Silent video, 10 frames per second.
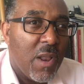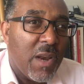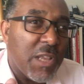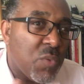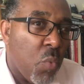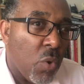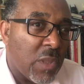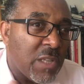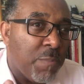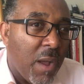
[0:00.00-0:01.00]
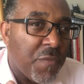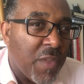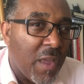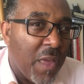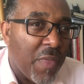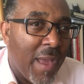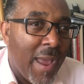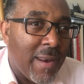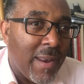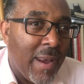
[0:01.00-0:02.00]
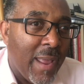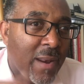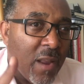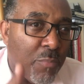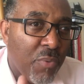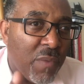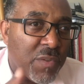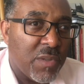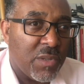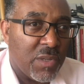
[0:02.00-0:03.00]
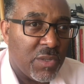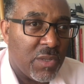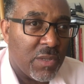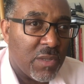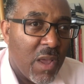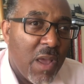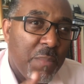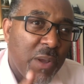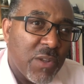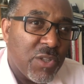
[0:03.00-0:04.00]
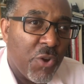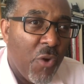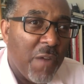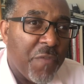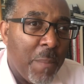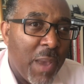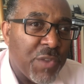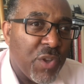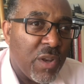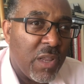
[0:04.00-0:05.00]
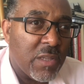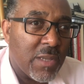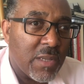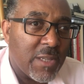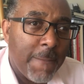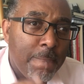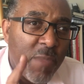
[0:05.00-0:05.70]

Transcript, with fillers: Let's walk this path together, hand in hand, like brothers and sisters, because the craft of magic needs us.